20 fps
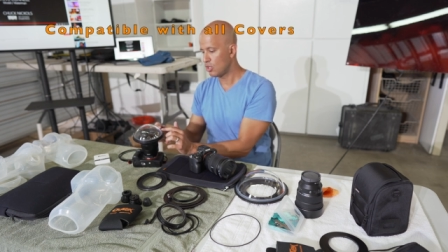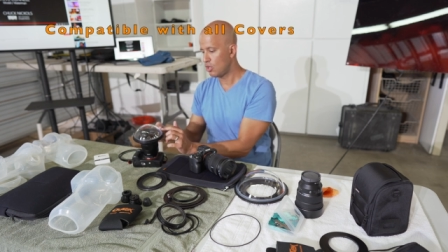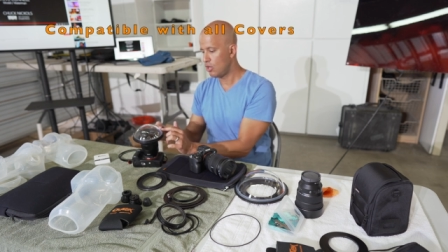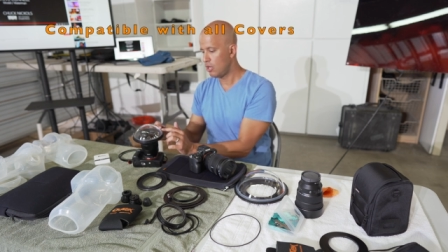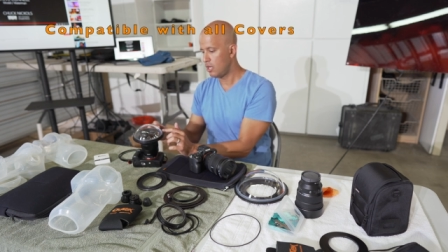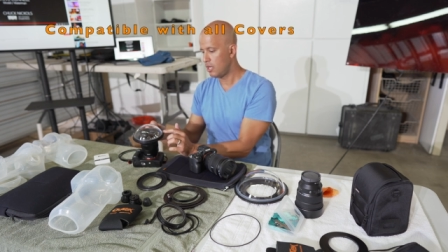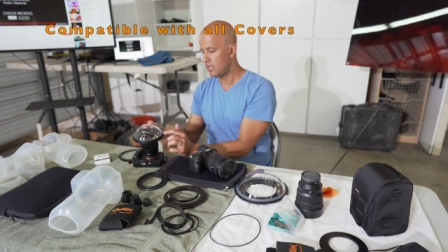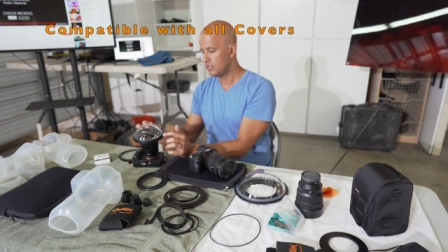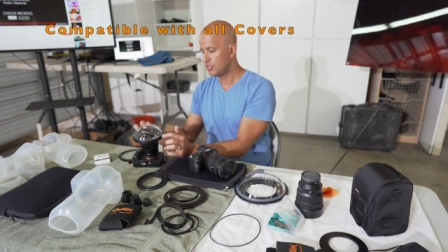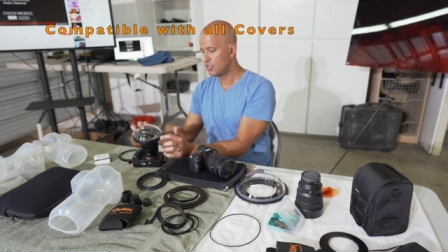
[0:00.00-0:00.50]

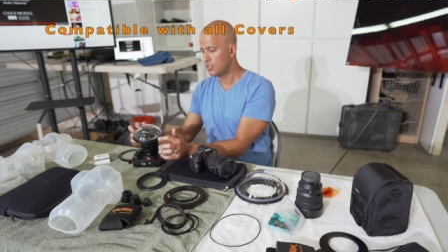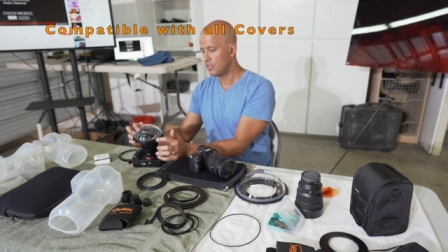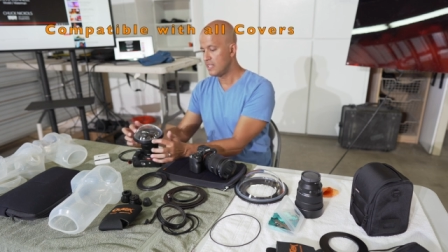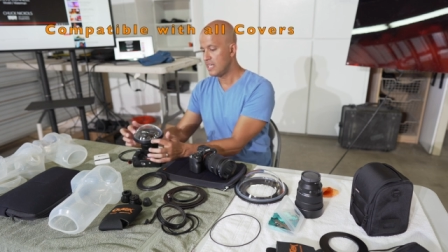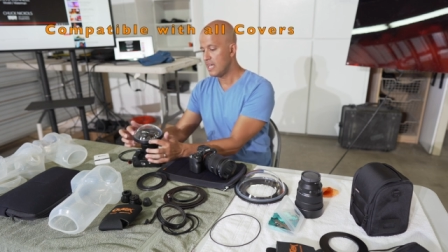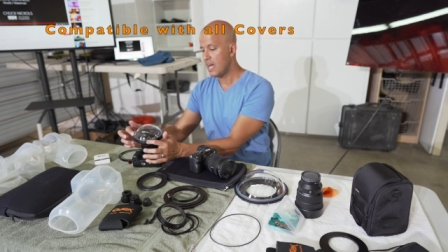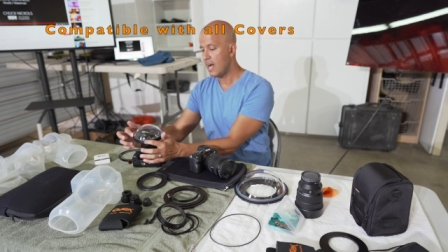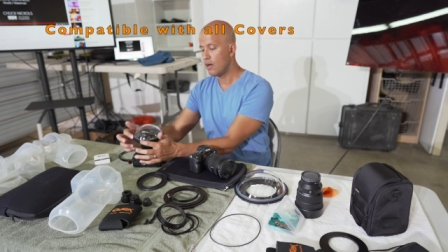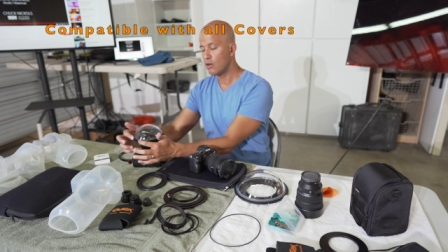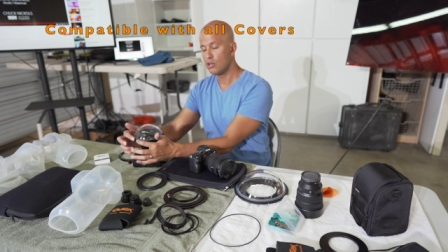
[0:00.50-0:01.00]
on to
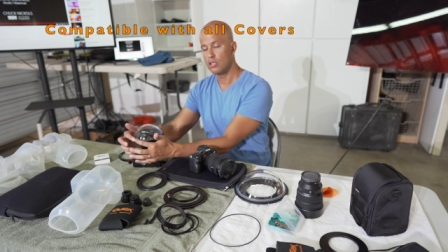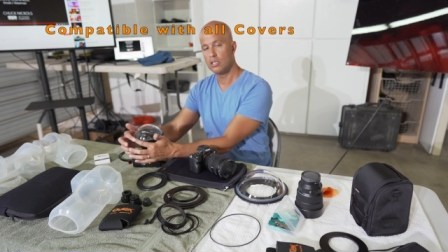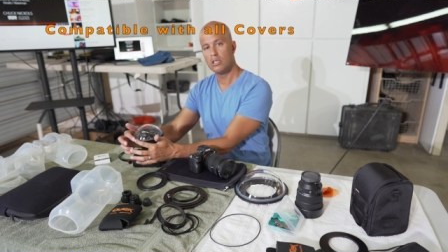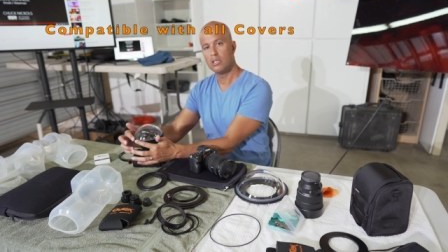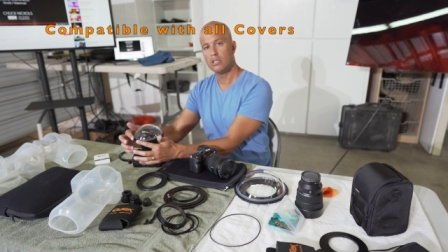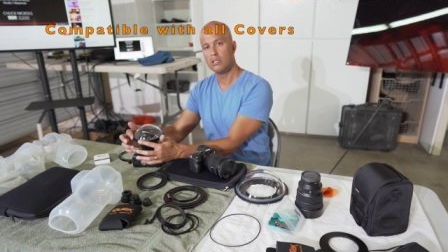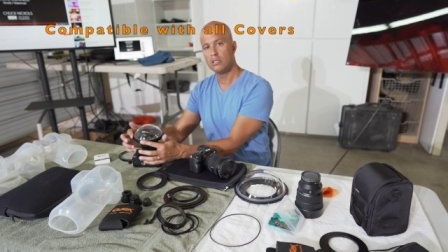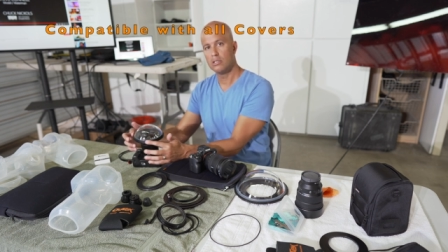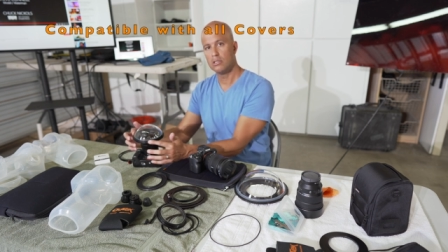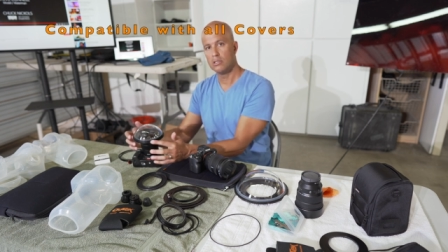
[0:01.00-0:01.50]
the
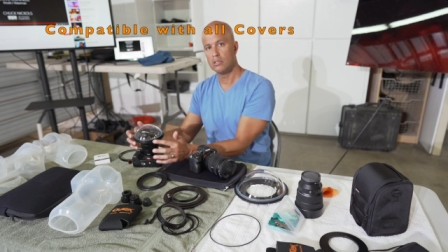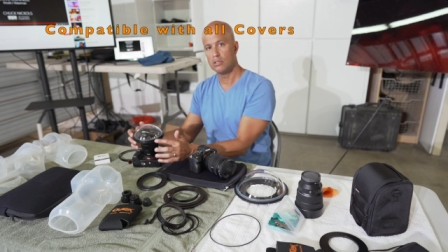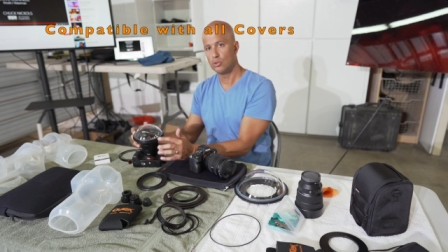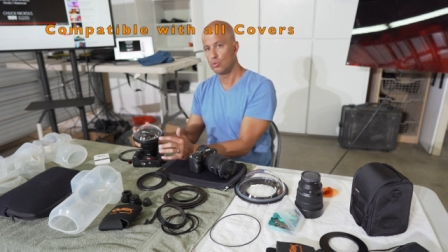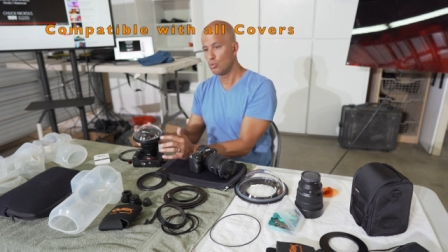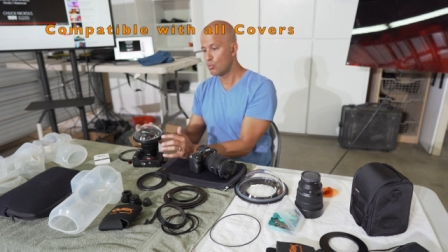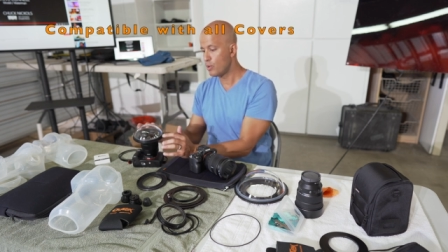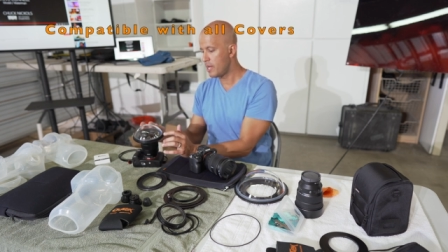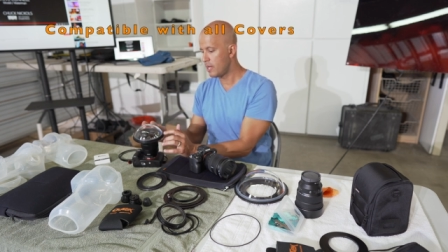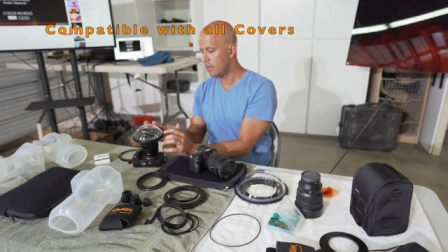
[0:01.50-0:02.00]
outer
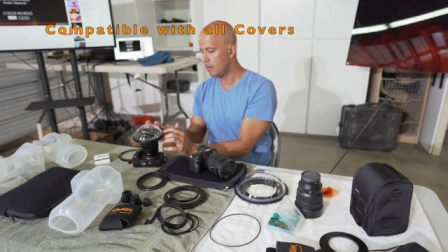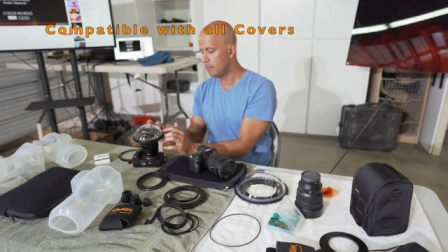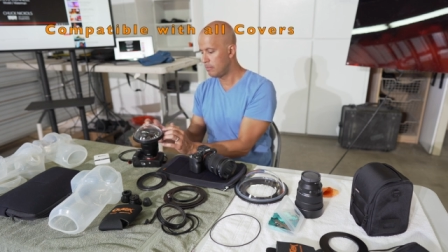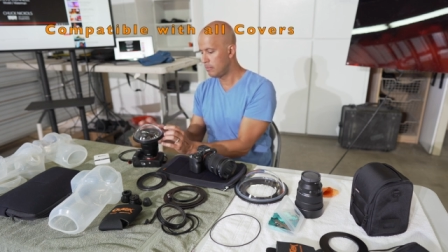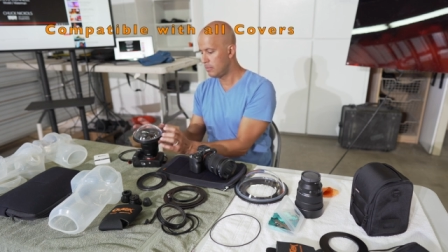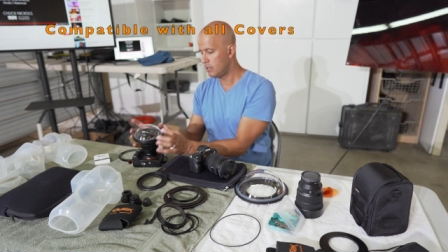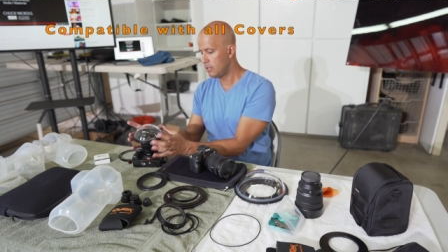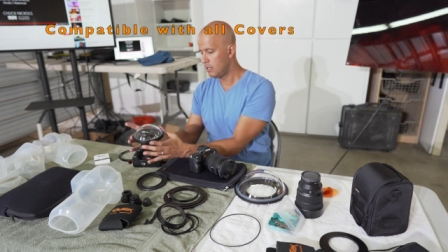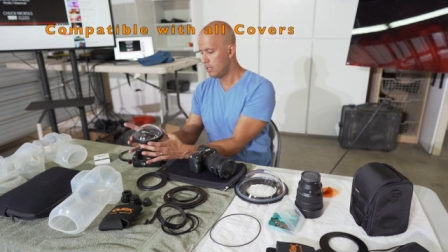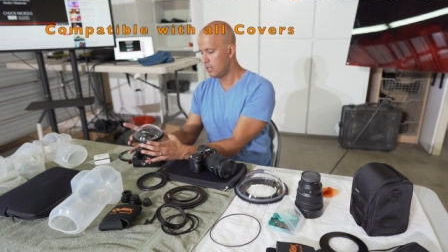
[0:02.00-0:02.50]

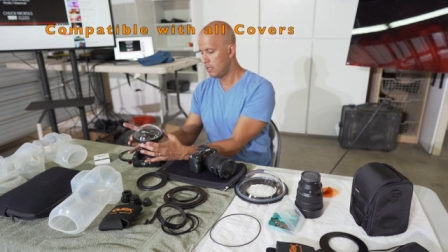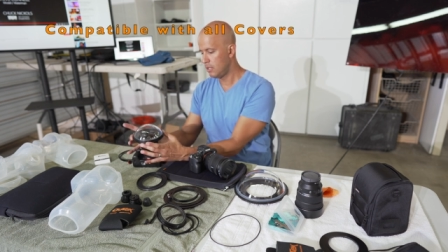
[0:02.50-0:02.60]
rim